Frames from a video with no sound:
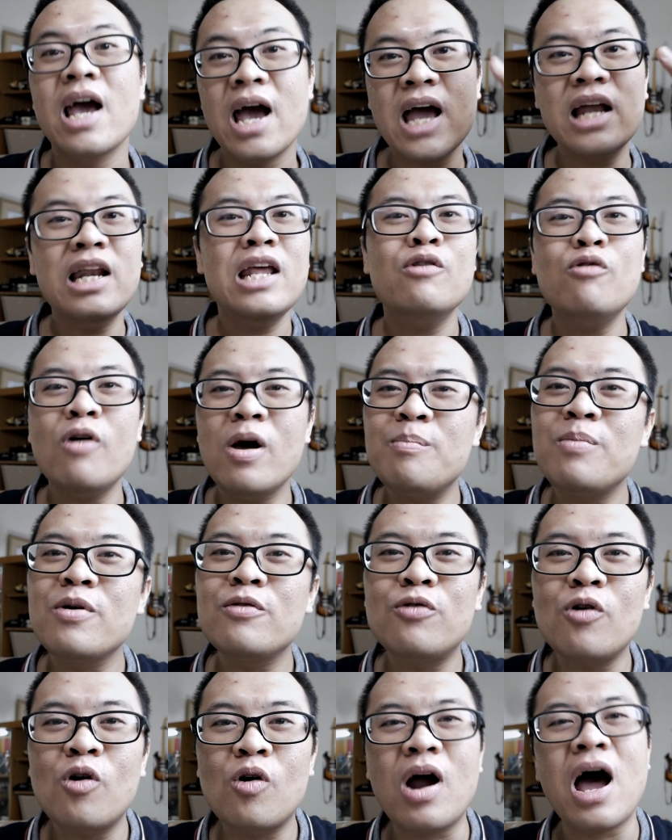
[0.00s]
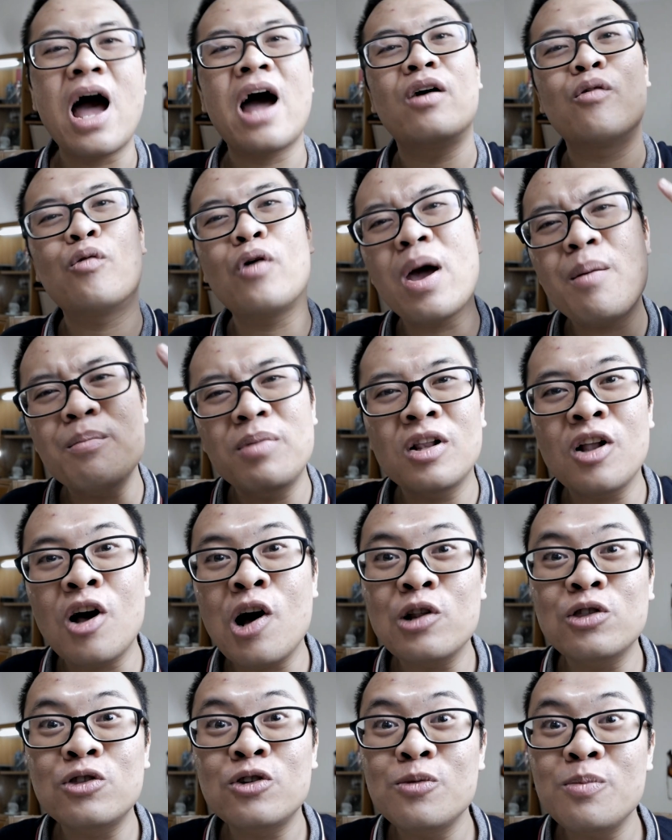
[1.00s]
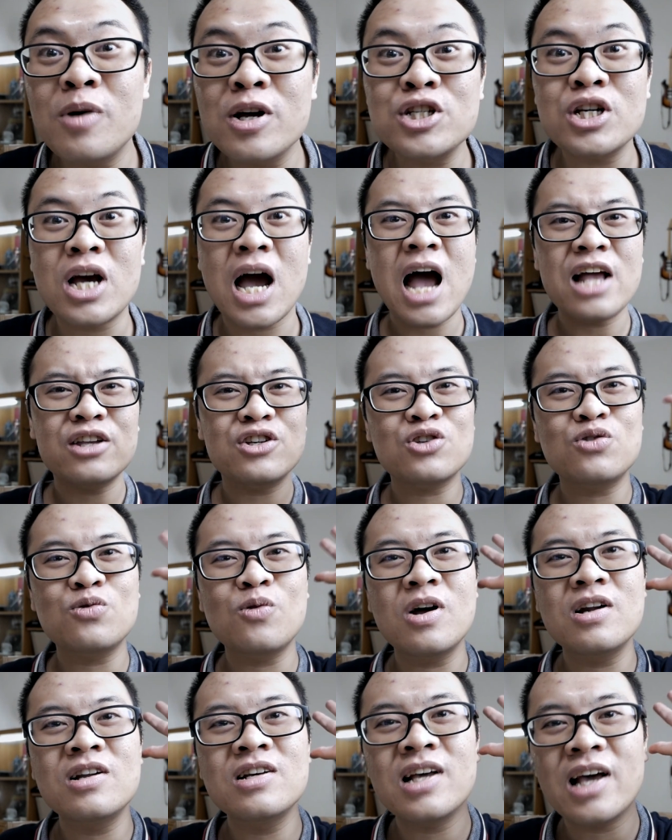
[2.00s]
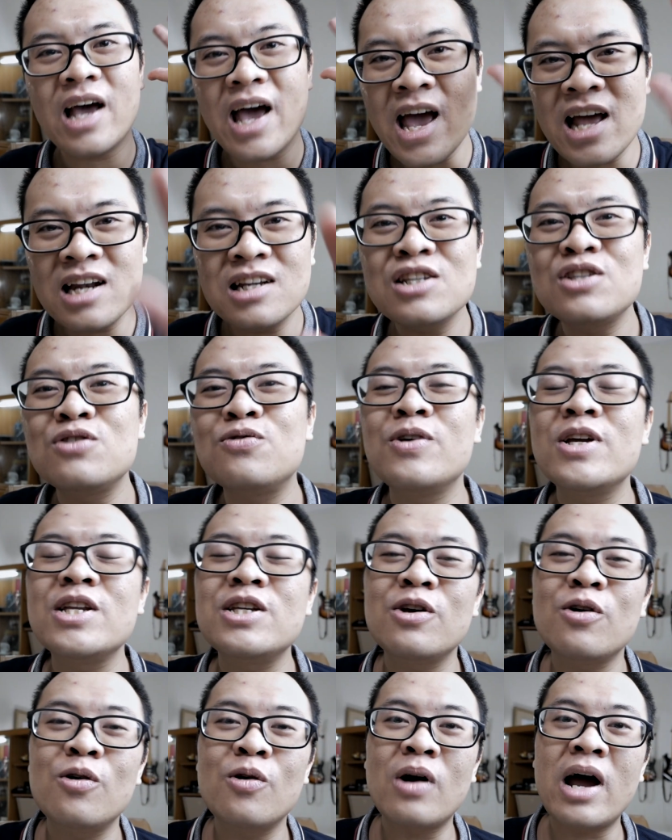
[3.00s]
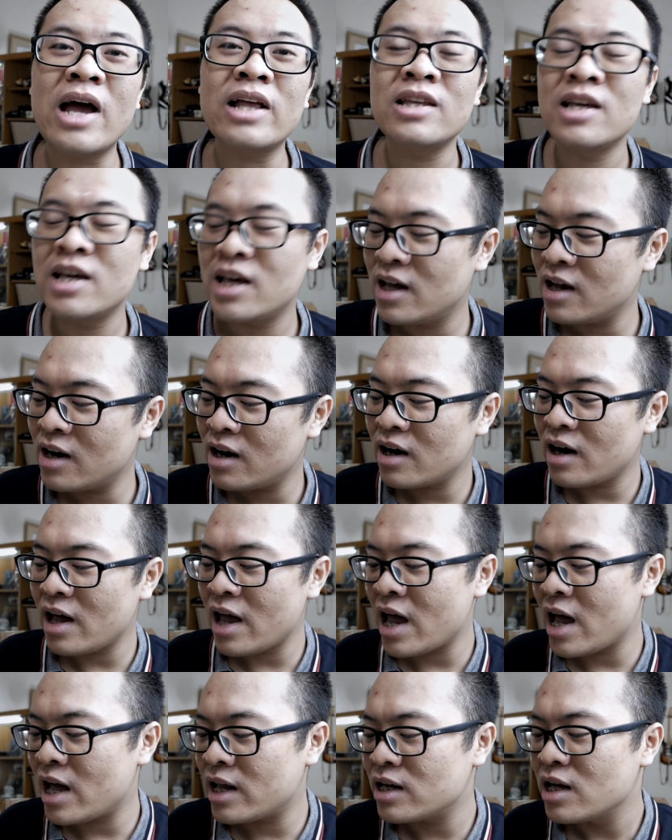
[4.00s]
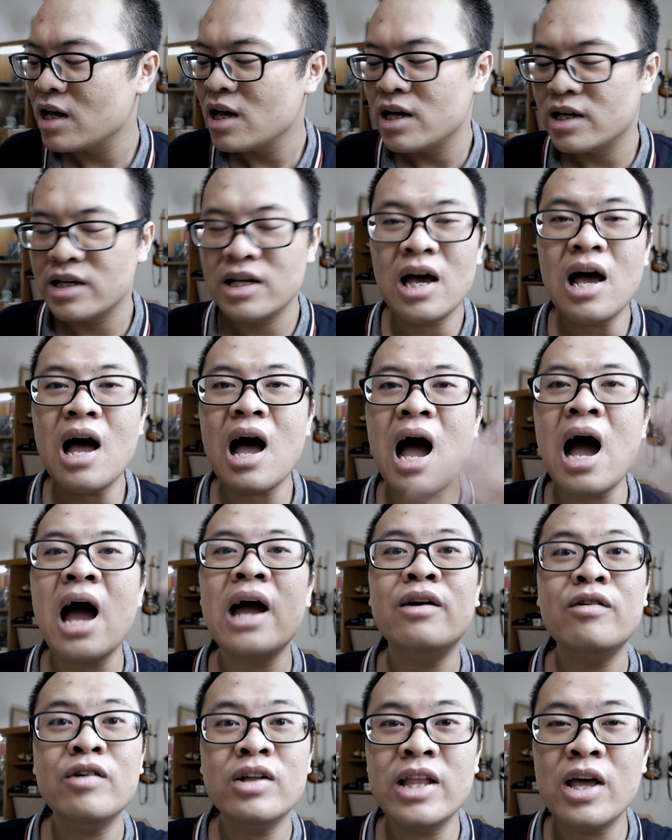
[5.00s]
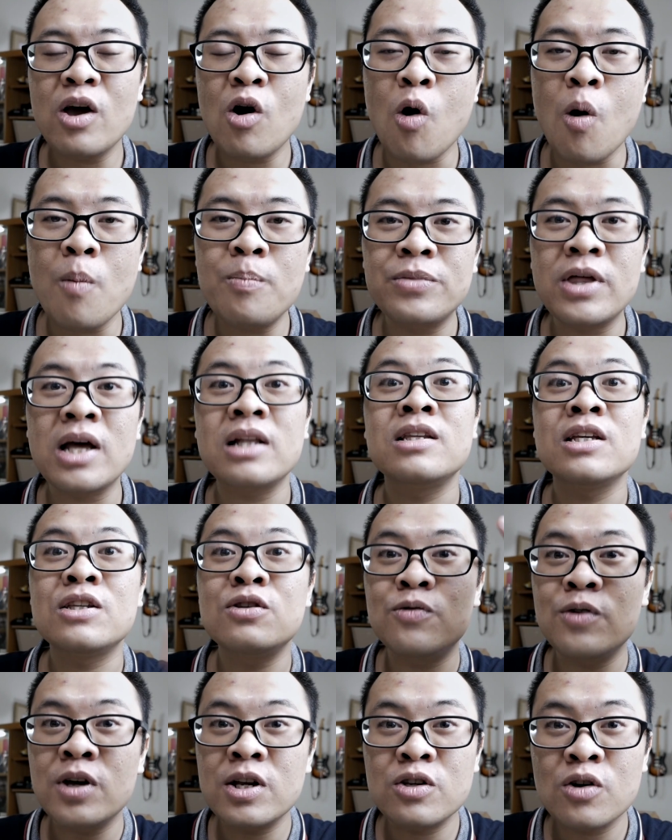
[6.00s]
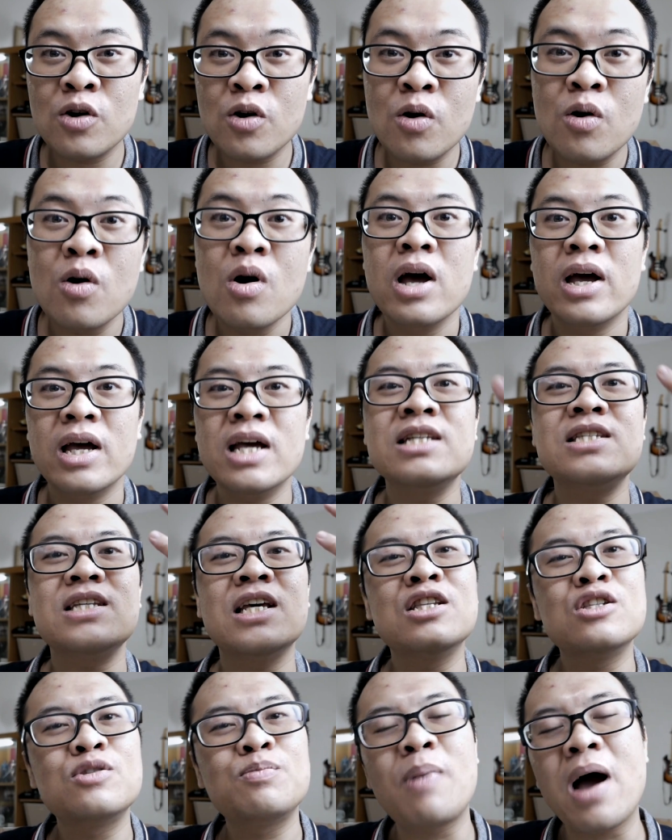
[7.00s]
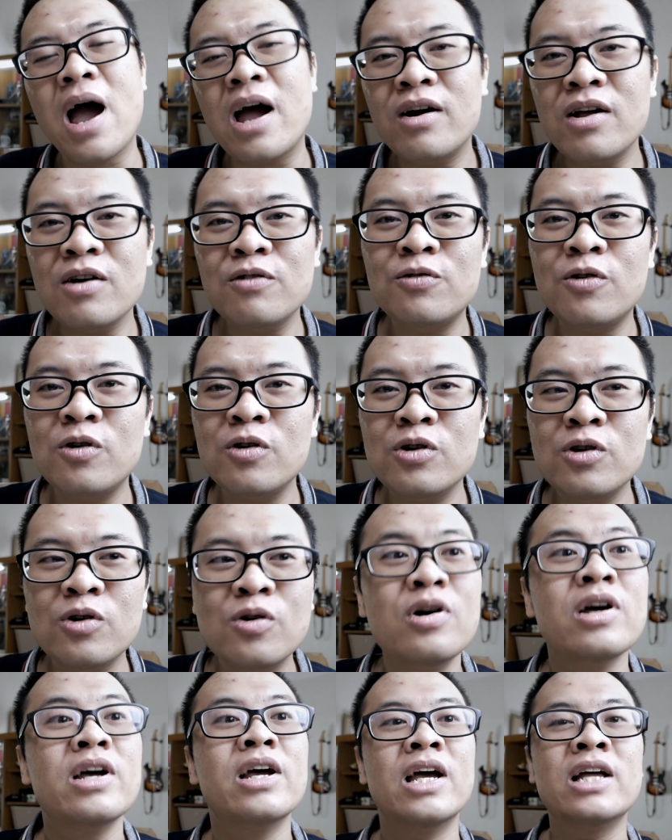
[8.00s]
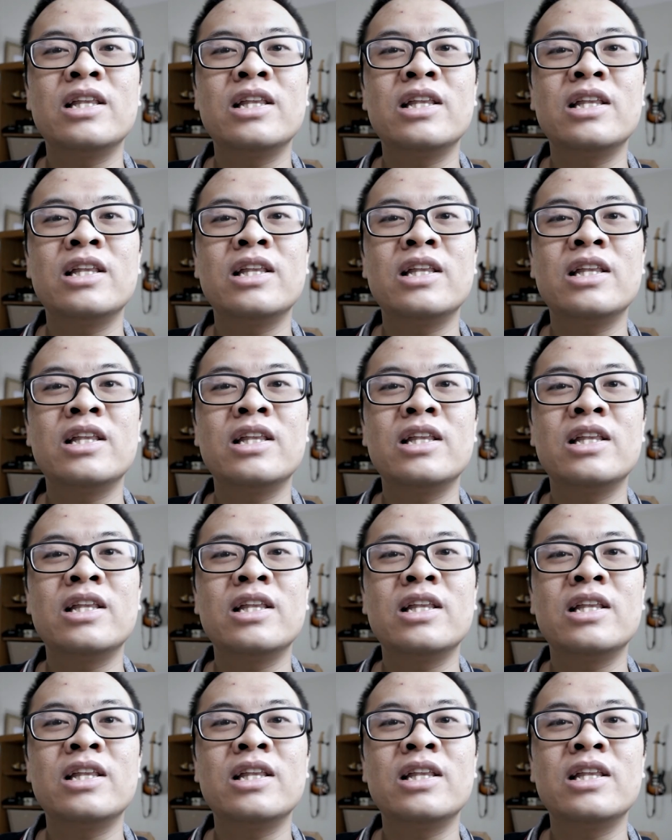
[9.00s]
Anyway, before I ramble on too much, I just want to end this video right here, and yeah, I really hope that this video is inspiring for you.